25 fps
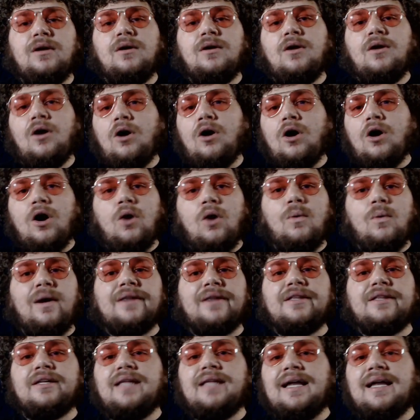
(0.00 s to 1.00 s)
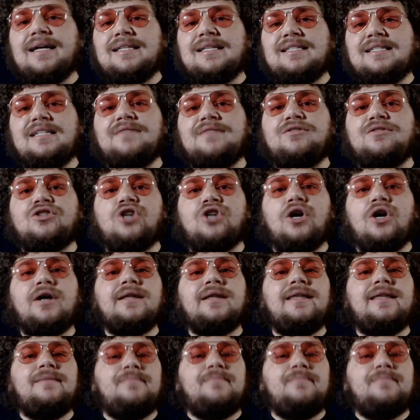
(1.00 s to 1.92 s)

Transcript: all while the legacy of Charlie